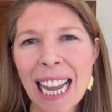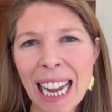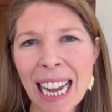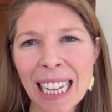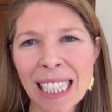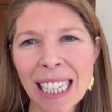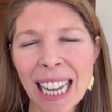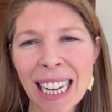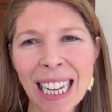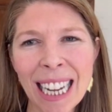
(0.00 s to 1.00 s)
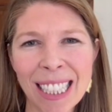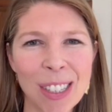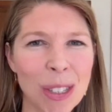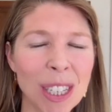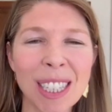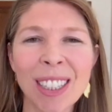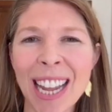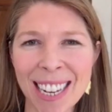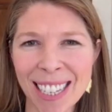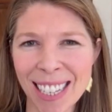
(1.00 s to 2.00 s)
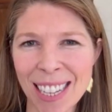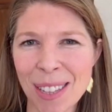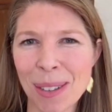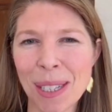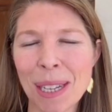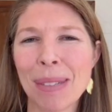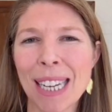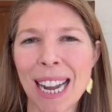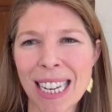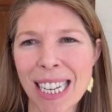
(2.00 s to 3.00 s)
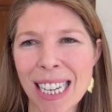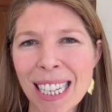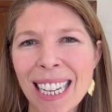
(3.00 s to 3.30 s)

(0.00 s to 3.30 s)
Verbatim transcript: And, and it's just a delight to see those teams in action.